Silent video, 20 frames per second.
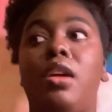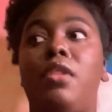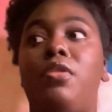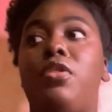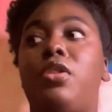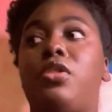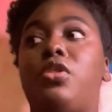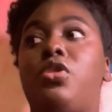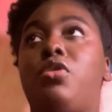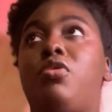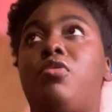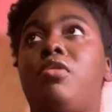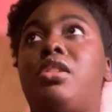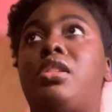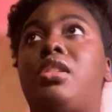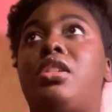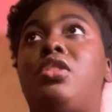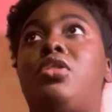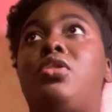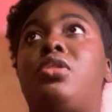there's no
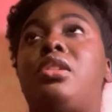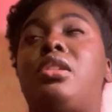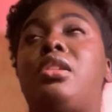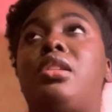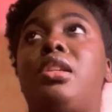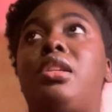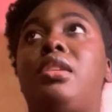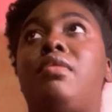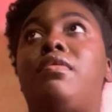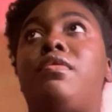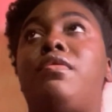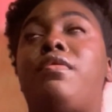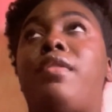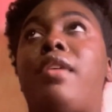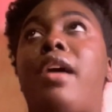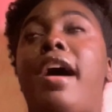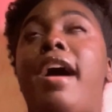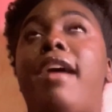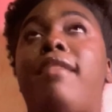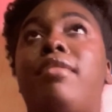reason you should leave
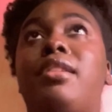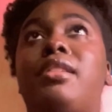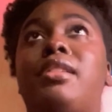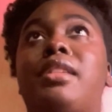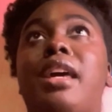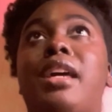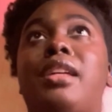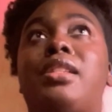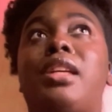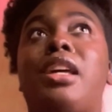having sex